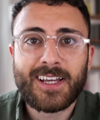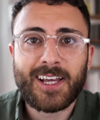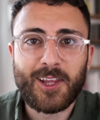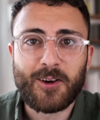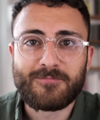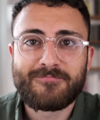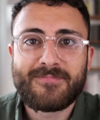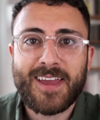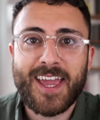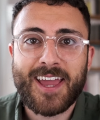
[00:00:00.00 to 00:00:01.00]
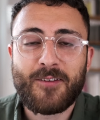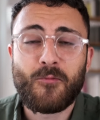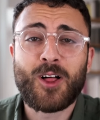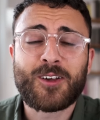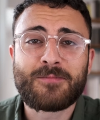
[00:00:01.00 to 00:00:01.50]
Hello, and
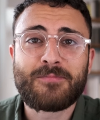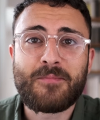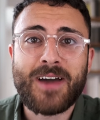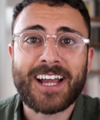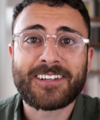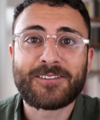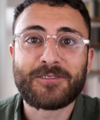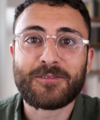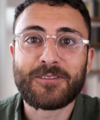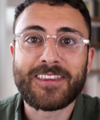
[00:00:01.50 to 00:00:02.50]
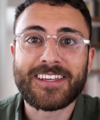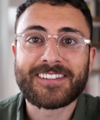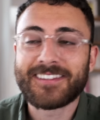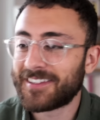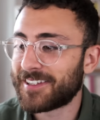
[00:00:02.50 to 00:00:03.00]
welcome back to this
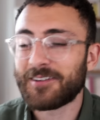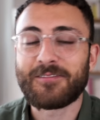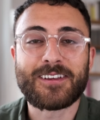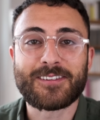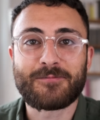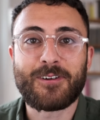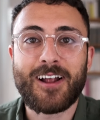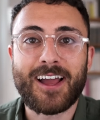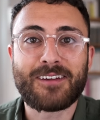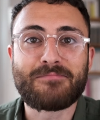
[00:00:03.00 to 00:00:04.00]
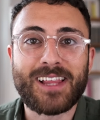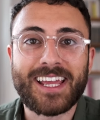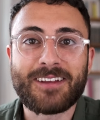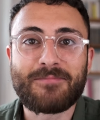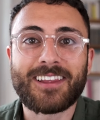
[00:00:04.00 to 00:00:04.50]
series where I
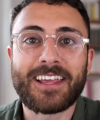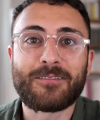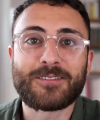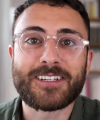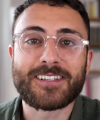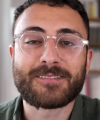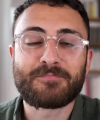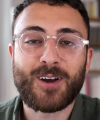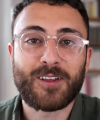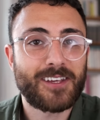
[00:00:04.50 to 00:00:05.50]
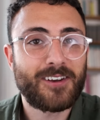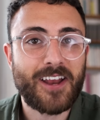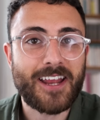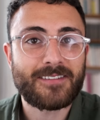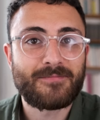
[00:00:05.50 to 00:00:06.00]
complain about languages on the
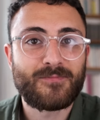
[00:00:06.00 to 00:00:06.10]
internet.